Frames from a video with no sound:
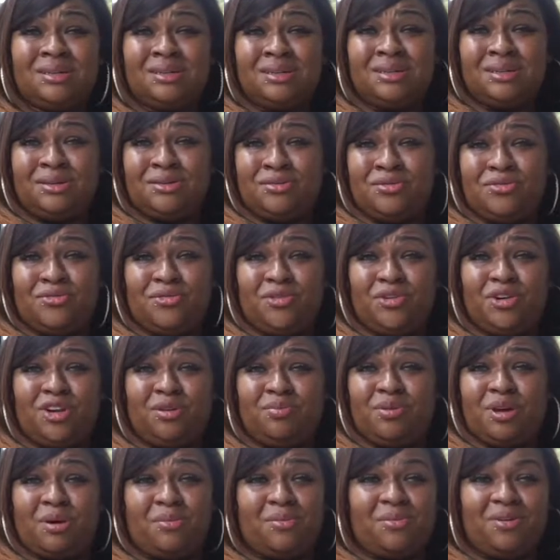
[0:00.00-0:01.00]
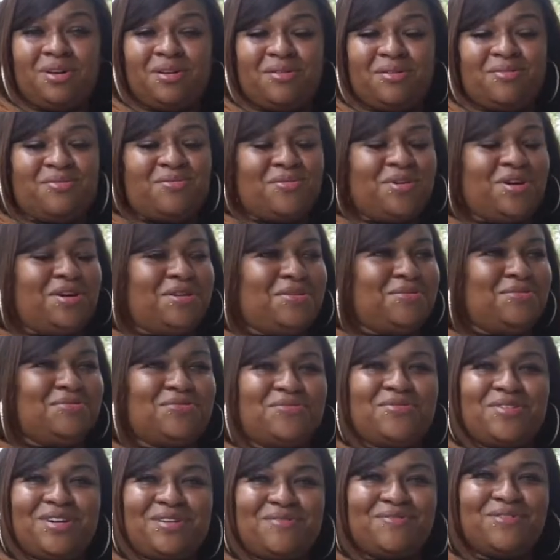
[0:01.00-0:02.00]
Fruity Pebble and
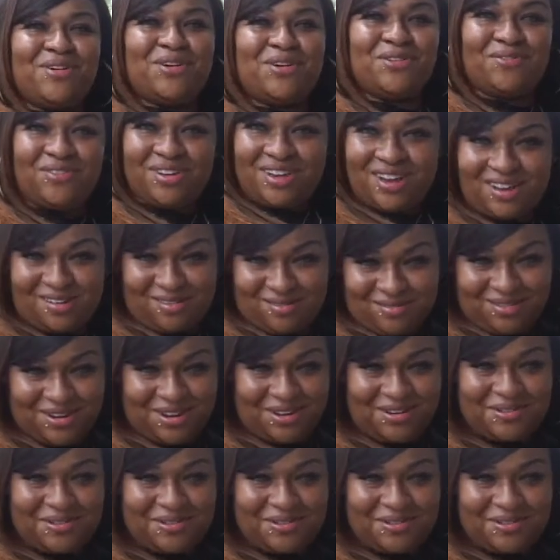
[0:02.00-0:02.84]
Red Velvet. I don't know.